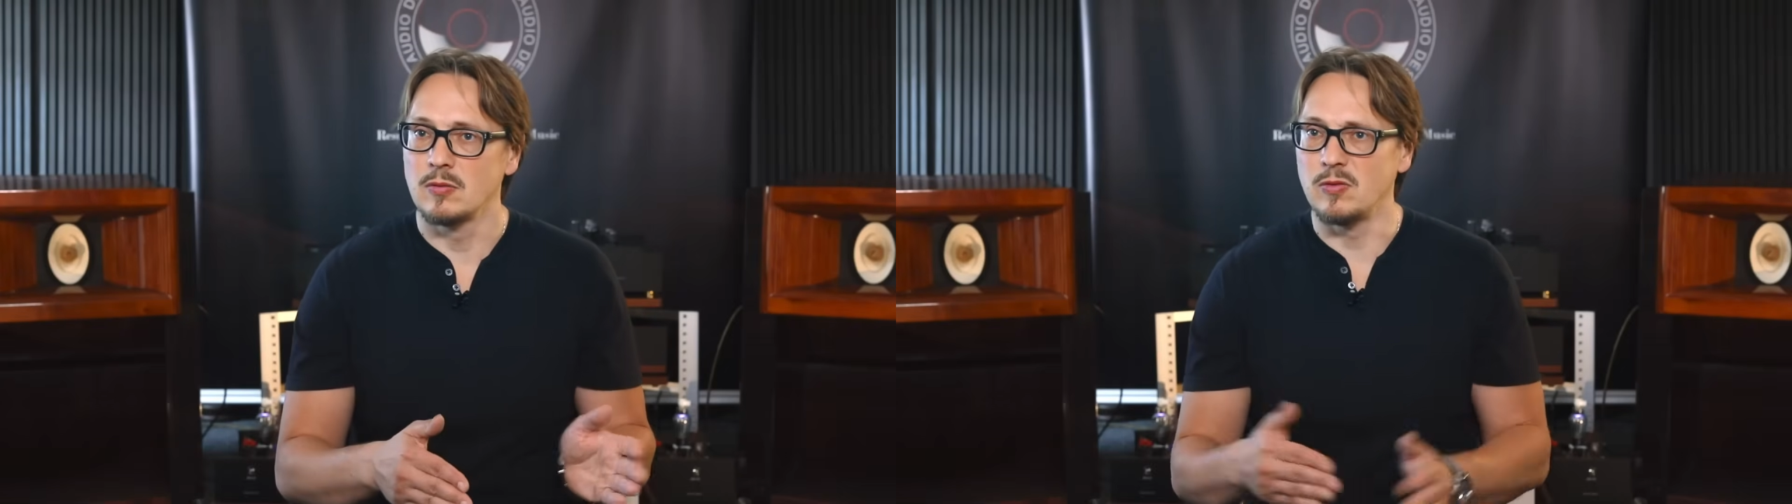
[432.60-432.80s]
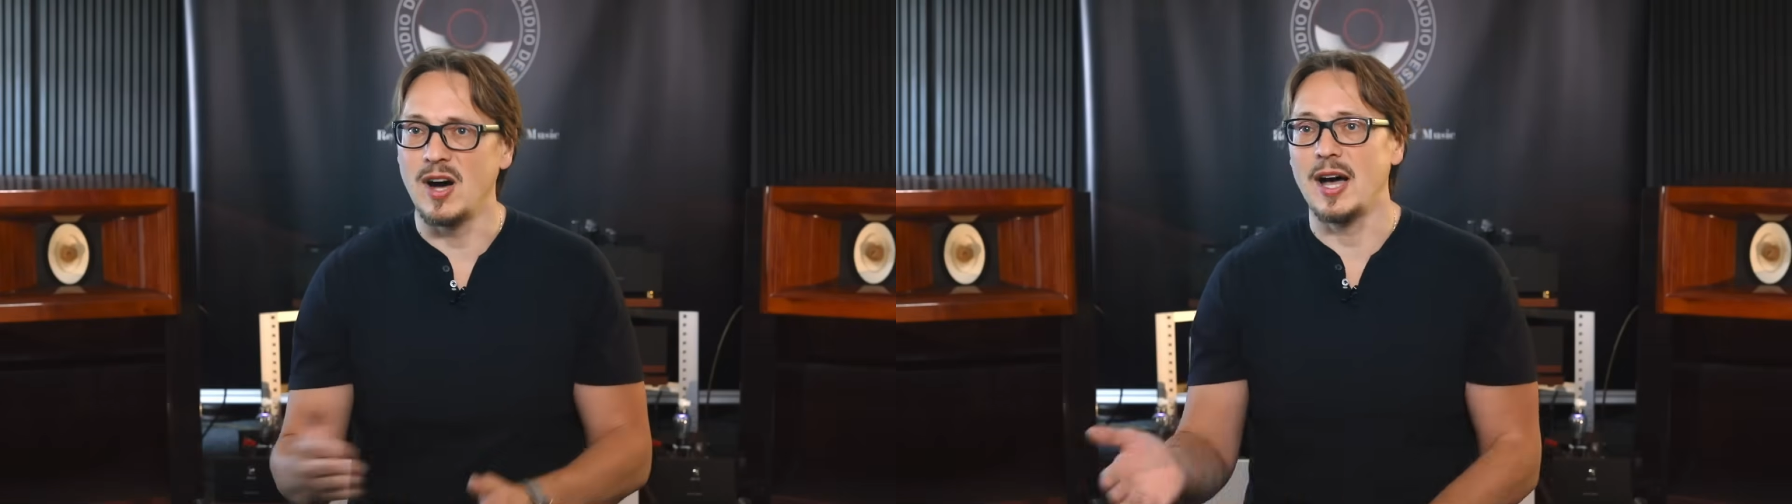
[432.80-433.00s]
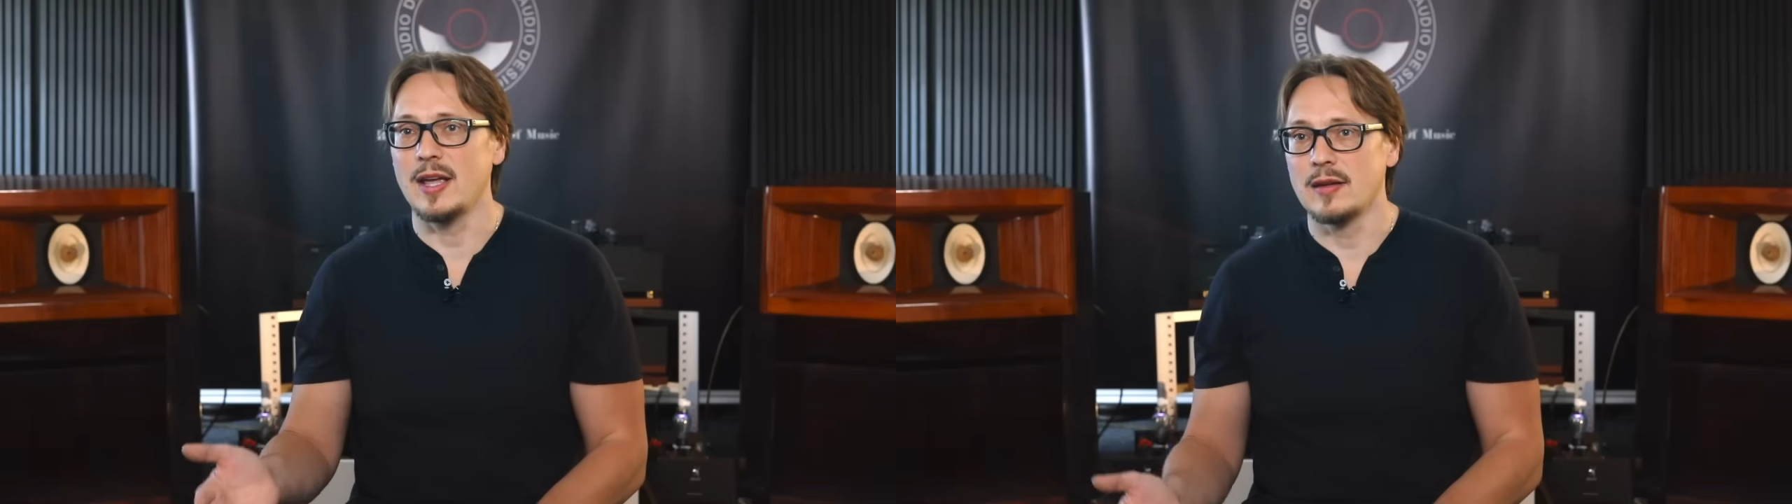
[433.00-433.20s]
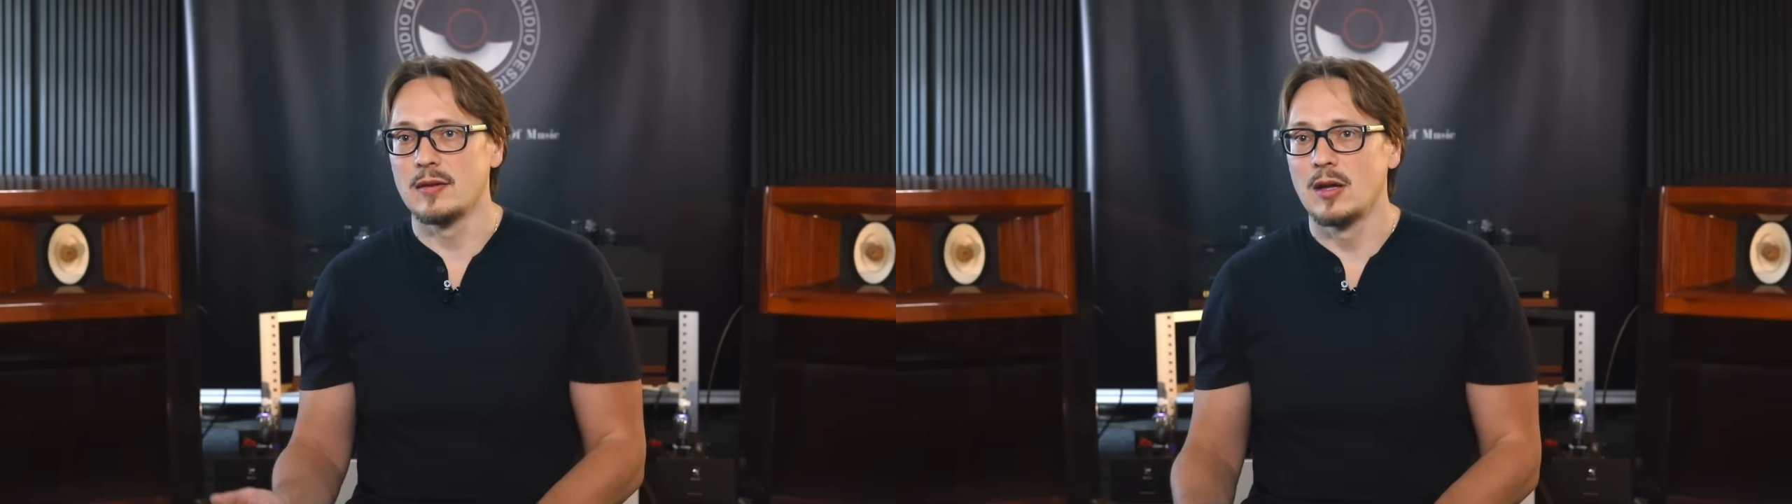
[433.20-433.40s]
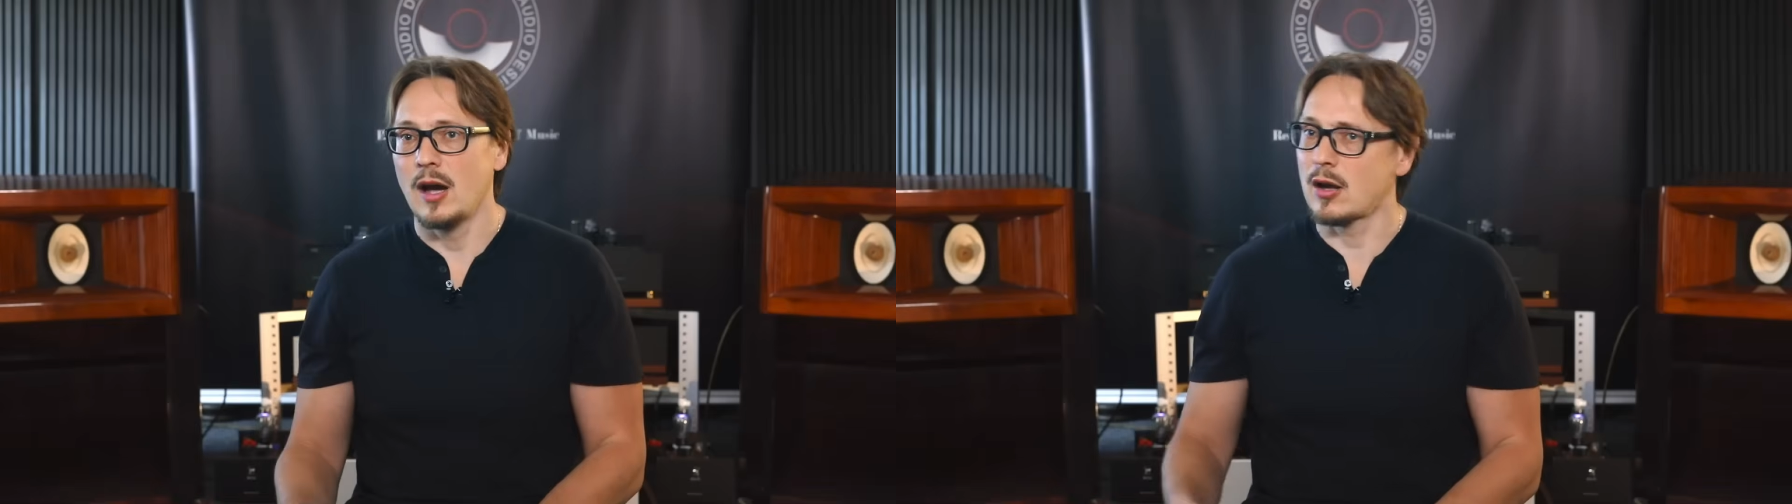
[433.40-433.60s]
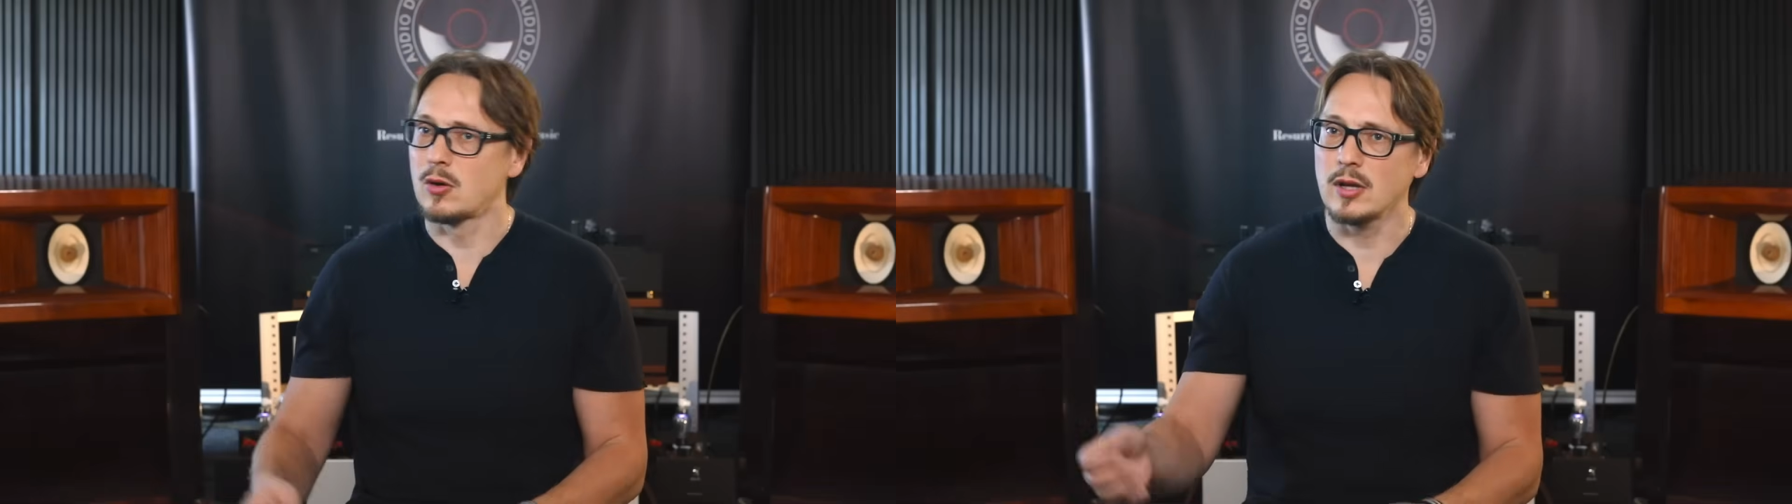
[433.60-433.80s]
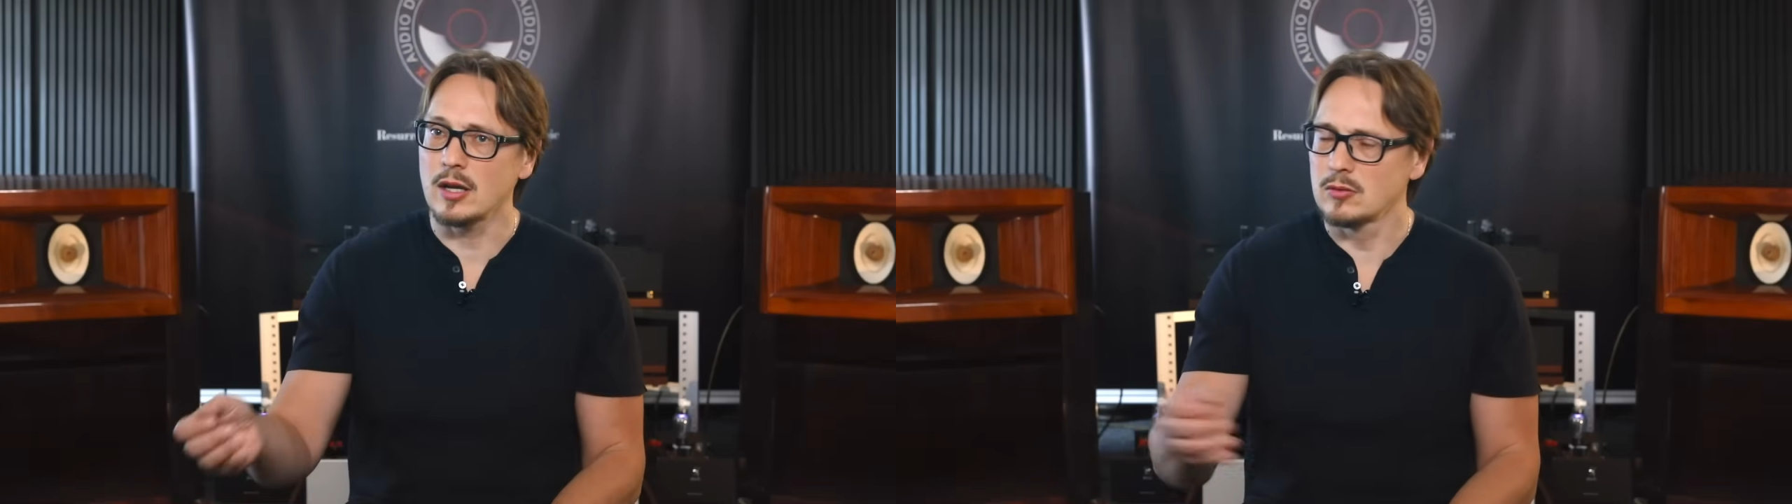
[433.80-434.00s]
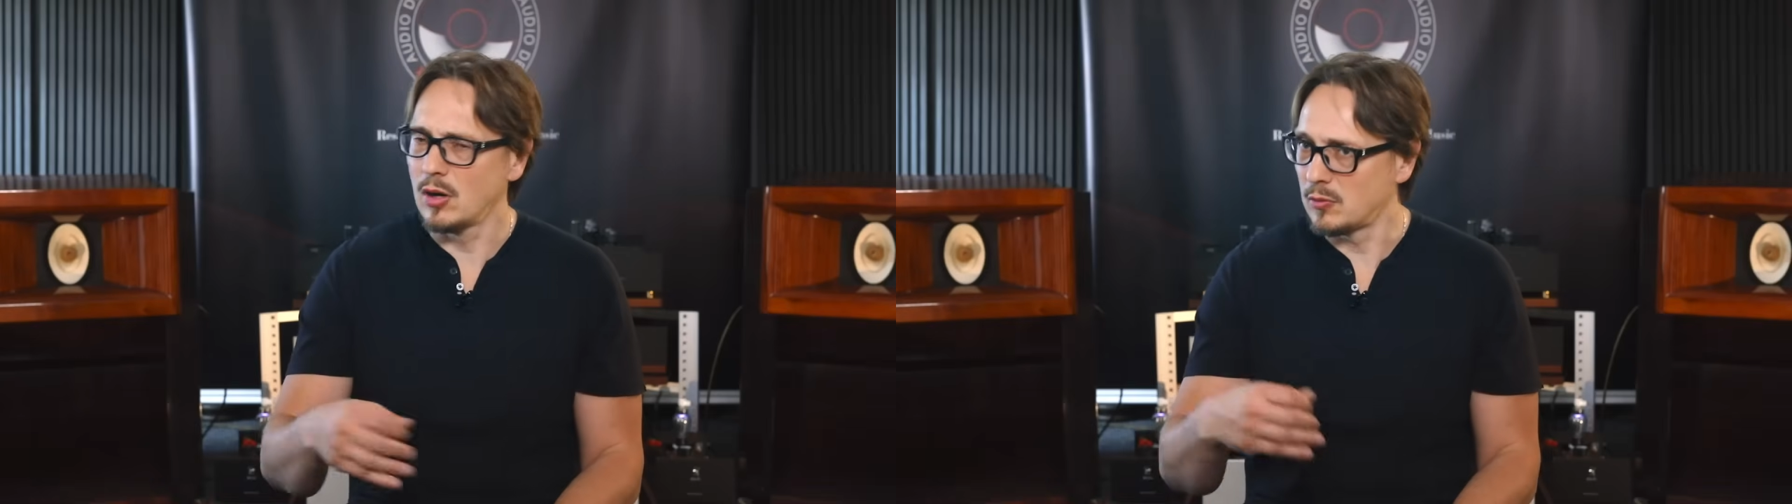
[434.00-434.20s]
Why? I
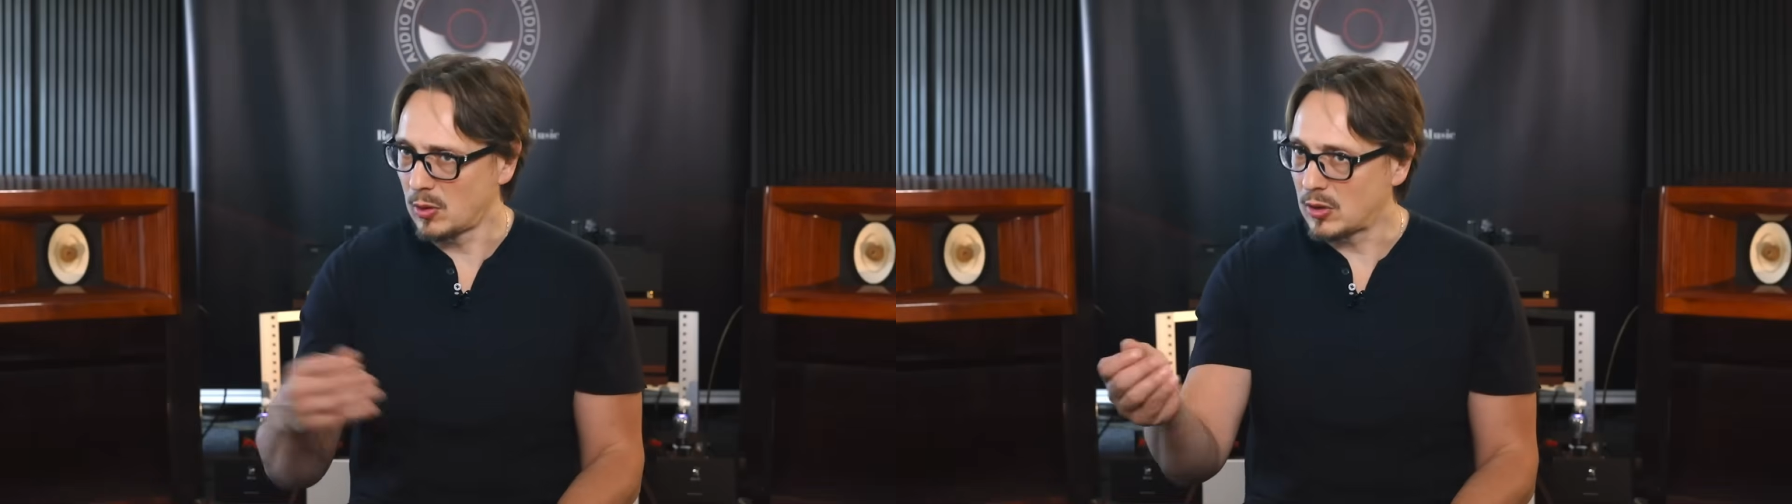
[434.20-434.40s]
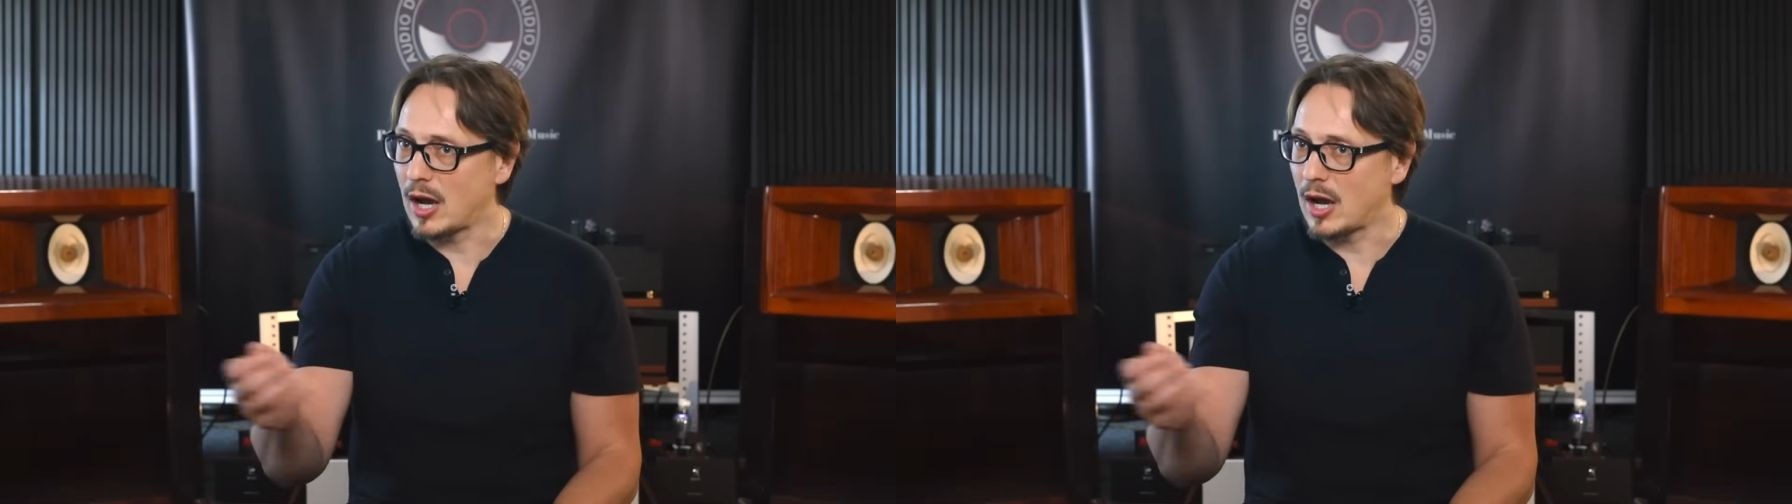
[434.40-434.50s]
connect, no, really.